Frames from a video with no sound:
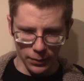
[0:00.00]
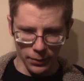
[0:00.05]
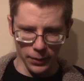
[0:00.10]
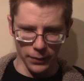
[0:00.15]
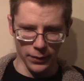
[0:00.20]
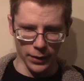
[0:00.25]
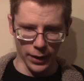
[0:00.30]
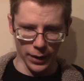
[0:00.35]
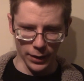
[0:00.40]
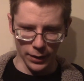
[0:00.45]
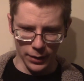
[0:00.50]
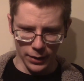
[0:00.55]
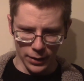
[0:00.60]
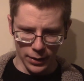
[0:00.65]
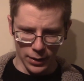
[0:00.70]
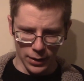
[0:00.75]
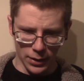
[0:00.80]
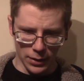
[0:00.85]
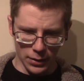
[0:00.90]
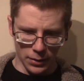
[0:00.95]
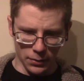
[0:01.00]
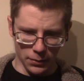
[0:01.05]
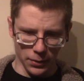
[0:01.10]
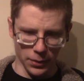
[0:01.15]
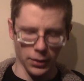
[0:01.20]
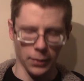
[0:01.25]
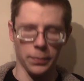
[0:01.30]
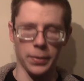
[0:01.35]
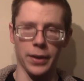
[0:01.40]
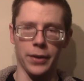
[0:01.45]
we've got
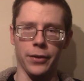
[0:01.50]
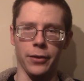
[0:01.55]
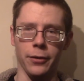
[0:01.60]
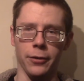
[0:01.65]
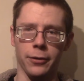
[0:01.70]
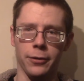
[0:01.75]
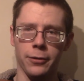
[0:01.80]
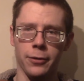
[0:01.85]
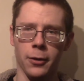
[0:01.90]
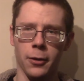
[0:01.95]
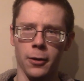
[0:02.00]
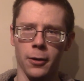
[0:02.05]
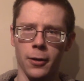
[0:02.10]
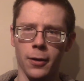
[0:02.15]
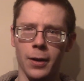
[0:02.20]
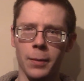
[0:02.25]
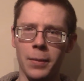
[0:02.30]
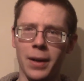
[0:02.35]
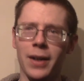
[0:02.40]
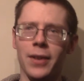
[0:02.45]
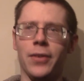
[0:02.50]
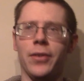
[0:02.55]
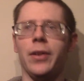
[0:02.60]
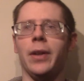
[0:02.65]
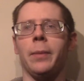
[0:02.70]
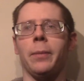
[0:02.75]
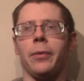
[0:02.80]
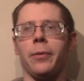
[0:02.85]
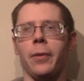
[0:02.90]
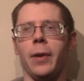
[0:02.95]
little bits of fur. It might
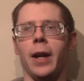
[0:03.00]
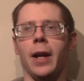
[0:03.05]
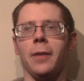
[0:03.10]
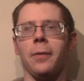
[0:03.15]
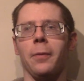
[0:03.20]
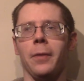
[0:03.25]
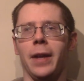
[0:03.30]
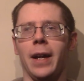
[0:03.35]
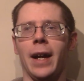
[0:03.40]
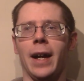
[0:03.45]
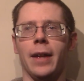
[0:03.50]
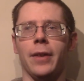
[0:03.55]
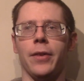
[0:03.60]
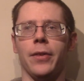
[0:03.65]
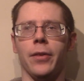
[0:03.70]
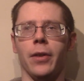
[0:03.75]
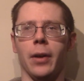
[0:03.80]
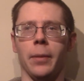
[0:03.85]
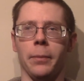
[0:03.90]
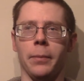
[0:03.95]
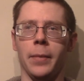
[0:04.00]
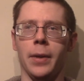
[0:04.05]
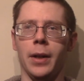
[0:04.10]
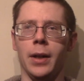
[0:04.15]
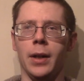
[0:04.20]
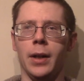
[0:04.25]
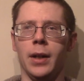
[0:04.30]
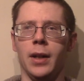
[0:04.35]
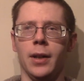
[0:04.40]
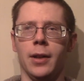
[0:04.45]
seem strange, we had some
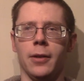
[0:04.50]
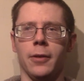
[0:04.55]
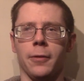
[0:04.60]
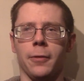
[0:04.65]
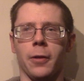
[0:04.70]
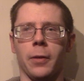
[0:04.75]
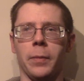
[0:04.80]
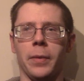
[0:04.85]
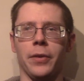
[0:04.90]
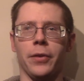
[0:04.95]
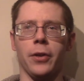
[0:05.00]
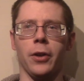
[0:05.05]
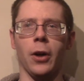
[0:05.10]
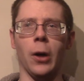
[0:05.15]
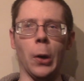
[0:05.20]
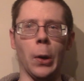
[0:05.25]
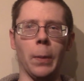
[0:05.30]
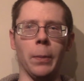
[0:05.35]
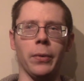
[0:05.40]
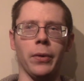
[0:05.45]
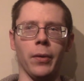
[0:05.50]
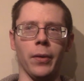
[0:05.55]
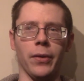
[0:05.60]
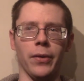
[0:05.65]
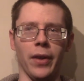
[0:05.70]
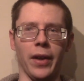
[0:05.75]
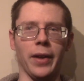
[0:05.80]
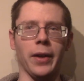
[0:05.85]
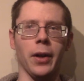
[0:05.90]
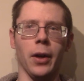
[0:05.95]
from his comb, so
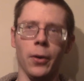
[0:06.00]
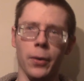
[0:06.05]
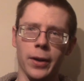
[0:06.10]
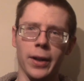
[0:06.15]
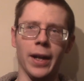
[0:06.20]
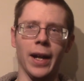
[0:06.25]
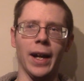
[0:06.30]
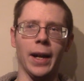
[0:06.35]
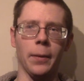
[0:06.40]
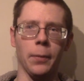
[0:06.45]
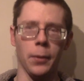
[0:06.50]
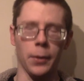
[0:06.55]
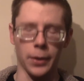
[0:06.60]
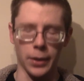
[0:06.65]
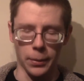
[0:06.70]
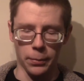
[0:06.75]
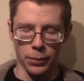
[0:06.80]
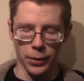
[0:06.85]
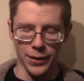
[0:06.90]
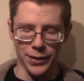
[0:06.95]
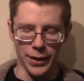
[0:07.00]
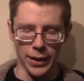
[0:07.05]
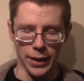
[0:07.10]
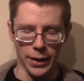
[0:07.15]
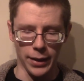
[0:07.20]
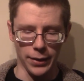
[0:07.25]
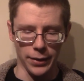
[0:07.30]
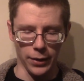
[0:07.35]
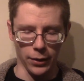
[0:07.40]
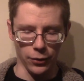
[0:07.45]
it's like, okay, we're going to put that
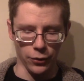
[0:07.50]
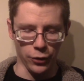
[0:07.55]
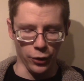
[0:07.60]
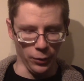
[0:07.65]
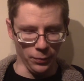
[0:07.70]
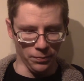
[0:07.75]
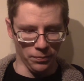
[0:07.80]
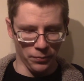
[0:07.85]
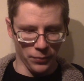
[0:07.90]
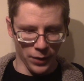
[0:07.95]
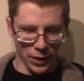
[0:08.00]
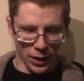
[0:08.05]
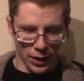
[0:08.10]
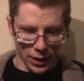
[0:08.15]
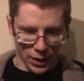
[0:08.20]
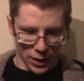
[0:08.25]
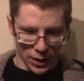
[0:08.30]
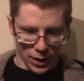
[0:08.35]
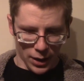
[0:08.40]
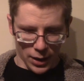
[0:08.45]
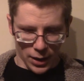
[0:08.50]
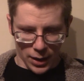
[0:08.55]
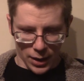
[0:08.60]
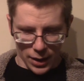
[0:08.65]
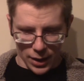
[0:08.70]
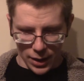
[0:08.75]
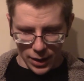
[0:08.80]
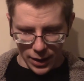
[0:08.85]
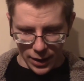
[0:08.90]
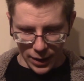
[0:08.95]
in there too.
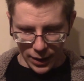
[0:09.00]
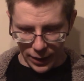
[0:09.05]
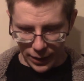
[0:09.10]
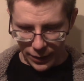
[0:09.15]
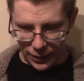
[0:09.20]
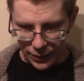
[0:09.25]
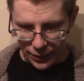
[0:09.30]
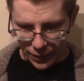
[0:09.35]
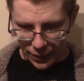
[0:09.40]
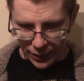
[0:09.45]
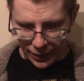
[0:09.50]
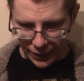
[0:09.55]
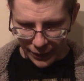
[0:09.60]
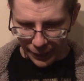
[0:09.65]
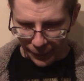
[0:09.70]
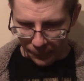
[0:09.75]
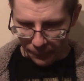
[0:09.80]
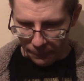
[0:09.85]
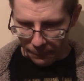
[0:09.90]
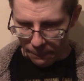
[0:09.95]
And it